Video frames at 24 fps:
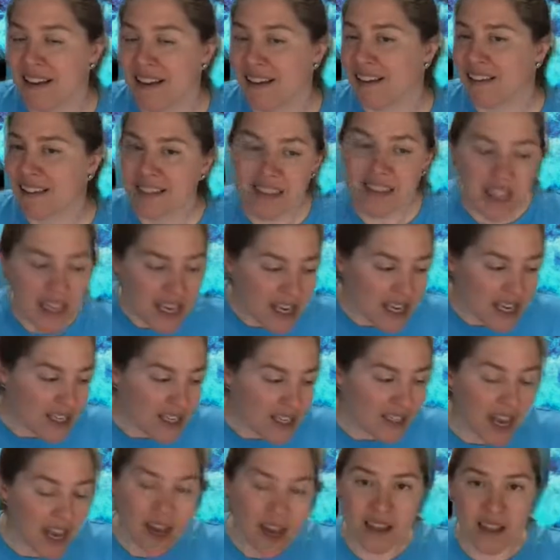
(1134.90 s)

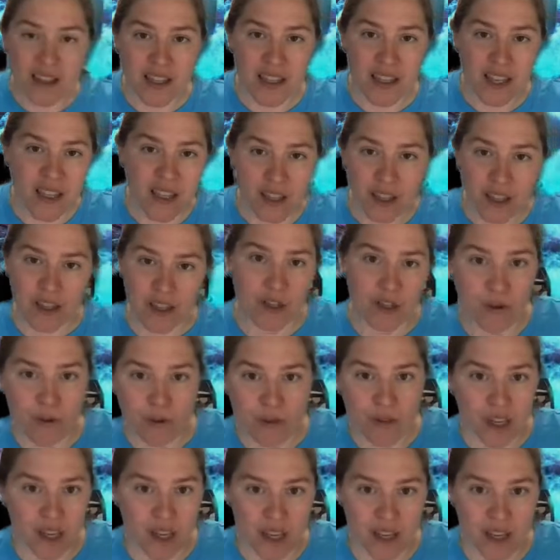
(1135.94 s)
These, I think you
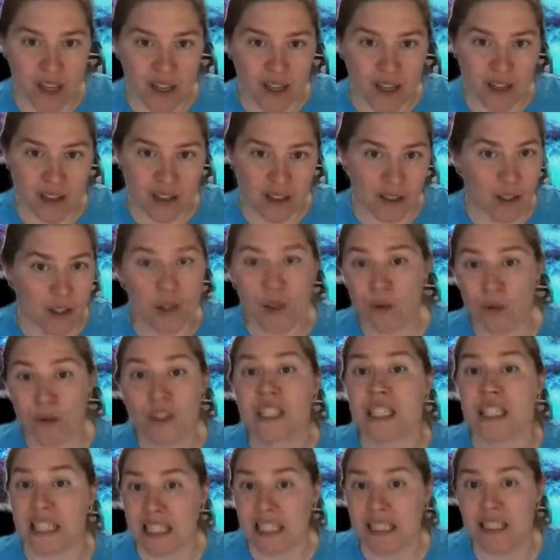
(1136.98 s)
could use
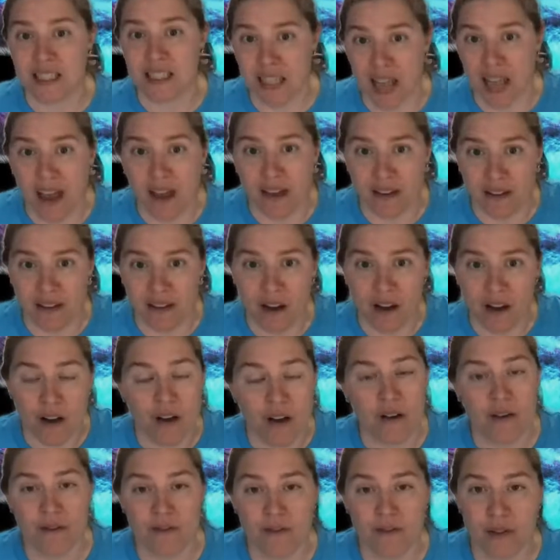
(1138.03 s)
instead
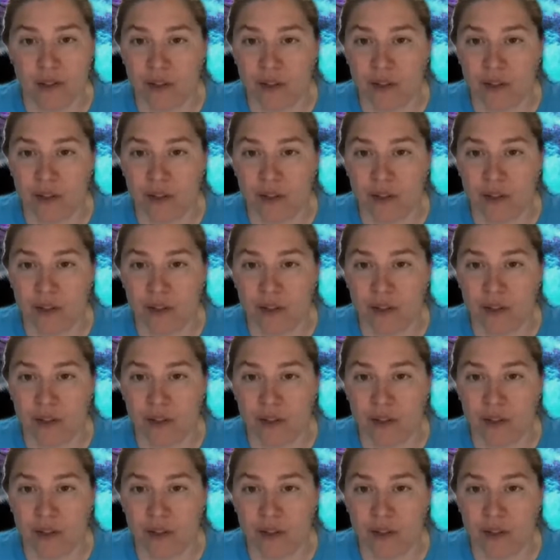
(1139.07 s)
of